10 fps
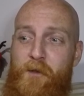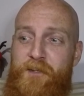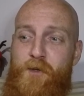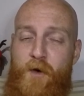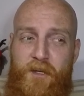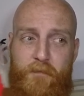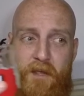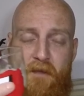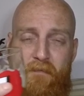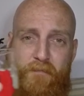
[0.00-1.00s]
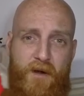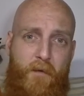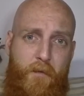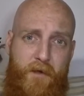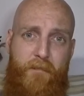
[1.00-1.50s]
is going to be
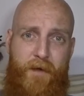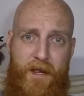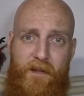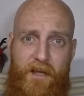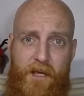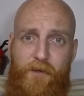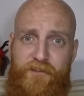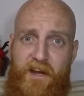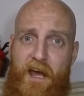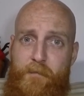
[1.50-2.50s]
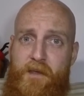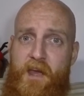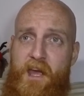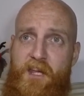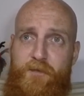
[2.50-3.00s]
probably pale ales and
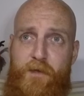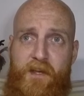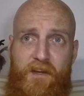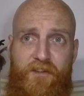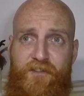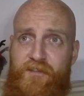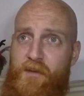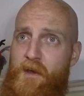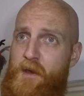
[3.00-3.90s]
IPAs because,